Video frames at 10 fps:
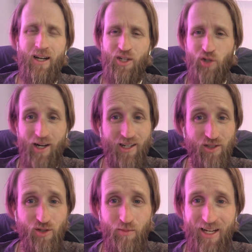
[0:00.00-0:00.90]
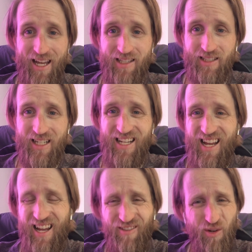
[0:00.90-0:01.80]
I try to consume a gallon a
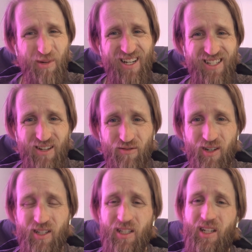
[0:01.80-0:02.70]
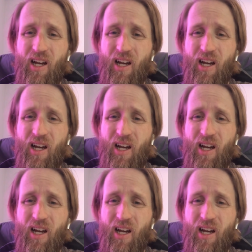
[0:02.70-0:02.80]
day. Everybody's different.